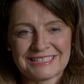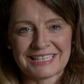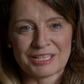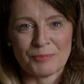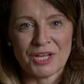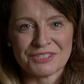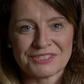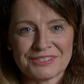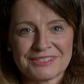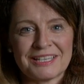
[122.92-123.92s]
is like a
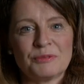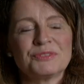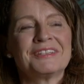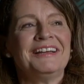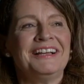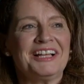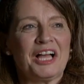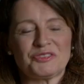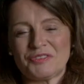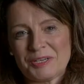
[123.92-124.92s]
master's, and I was
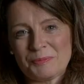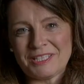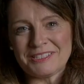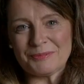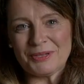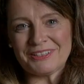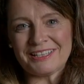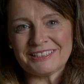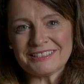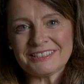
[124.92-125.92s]
very pleased about
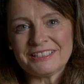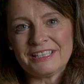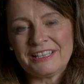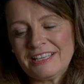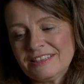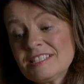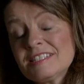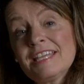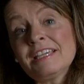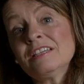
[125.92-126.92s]
that. The
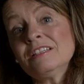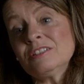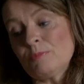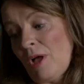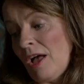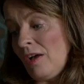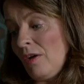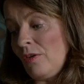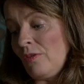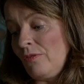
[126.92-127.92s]
second part
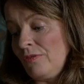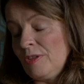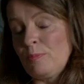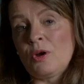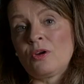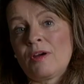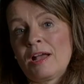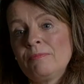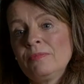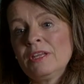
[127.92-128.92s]
of the
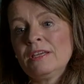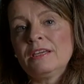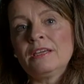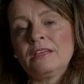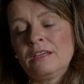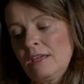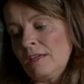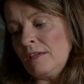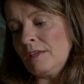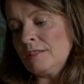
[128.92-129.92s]
programme
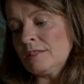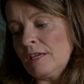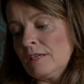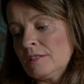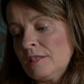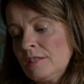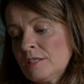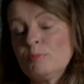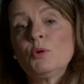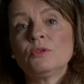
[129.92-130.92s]
is the
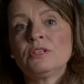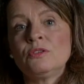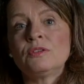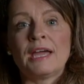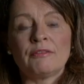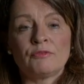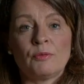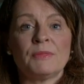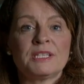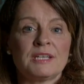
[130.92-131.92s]
support that you get
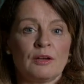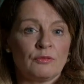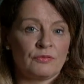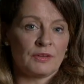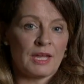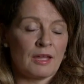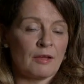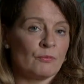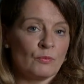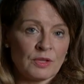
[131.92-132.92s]
from myself,
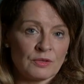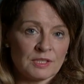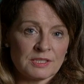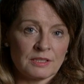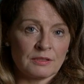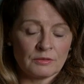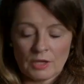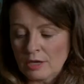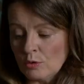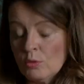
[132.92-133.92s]
whether it's in
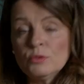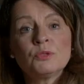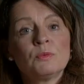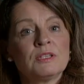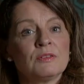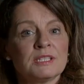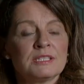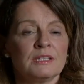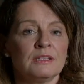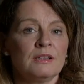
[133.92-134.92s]
calls or whether
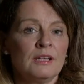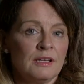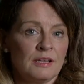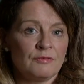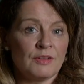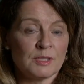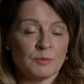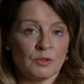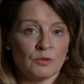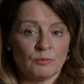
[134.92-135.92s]
it's in a
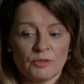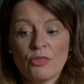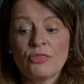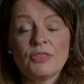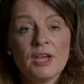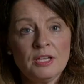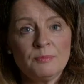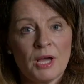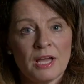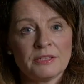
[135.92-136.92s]
Facebook group. The
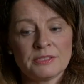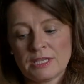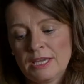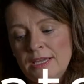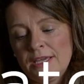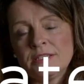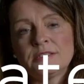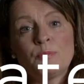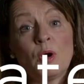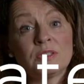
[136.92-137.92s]
third part
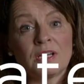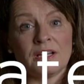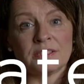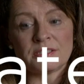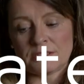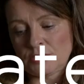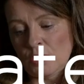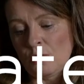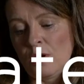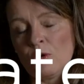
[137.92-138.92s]
is podcasts.
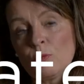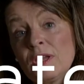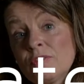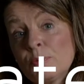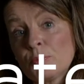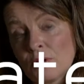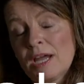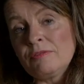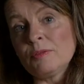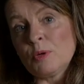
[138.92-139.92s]
So we have a
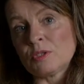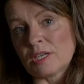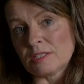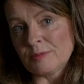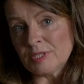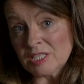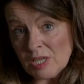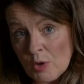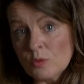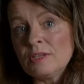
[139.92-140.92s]
private podcast, which
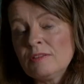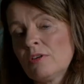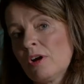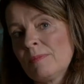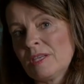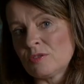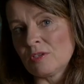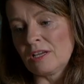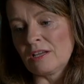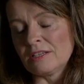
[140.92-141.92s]
is only for our
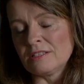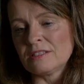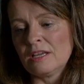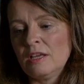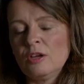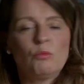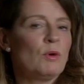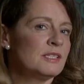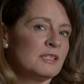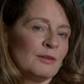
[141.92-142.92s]
mentoring guys.
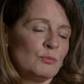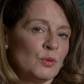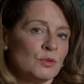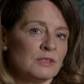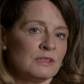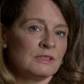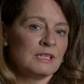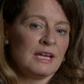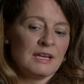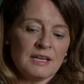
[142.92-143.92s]
Why is that important?
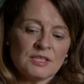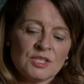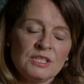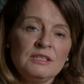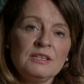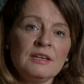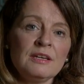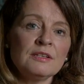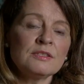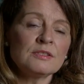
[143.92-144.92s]
It's
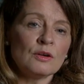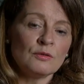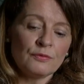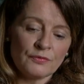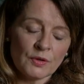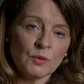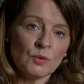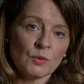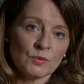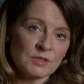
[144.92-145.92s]
years of phone
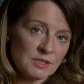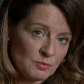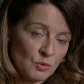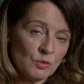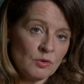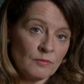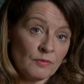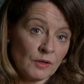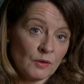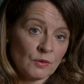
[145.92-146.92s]
calls, small group
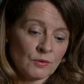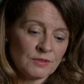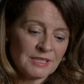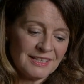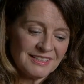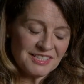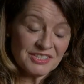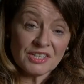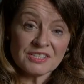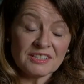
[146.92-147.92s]
phone calls,
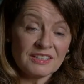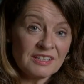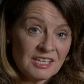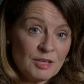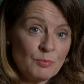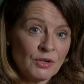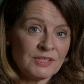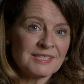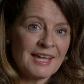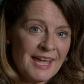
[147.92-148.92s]
discussing the key
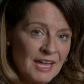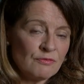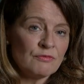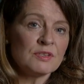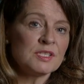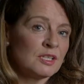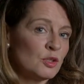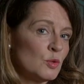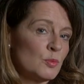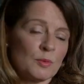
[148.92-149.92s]
points that every
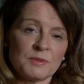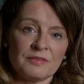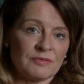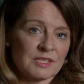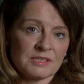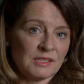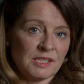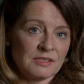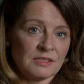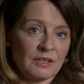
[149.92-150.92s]
single property investor
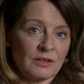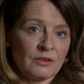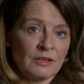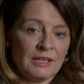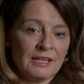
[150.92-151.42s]
needs to know.